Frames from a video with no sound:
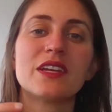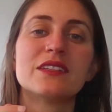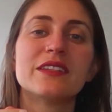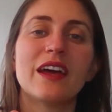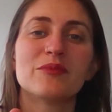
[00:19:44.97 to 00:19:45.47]

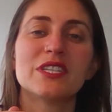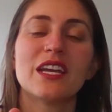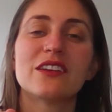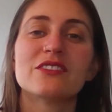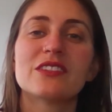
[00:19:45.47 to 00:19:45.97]
Tapping the
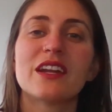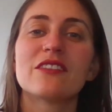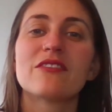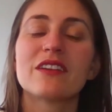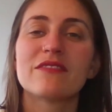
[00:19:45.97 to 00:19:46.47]
underside of the
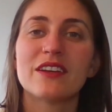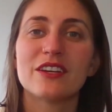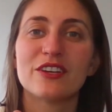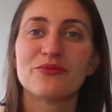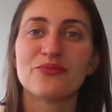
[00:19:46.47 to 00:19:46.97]
ring
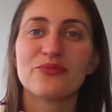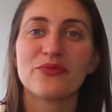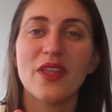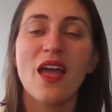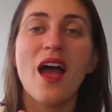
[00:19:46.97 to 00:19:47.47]
finger.
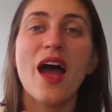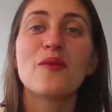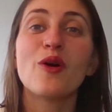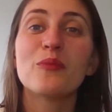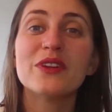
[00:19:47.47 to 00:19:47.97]
I'm
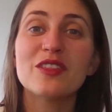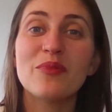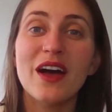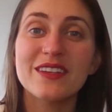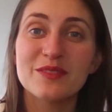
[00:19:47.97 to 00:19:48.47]
open to the
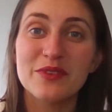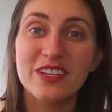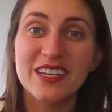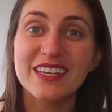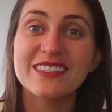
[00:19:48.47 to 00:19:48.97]

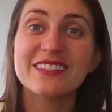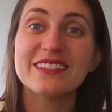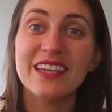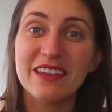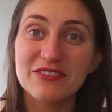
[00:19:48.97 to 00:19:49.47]
possibility it's safe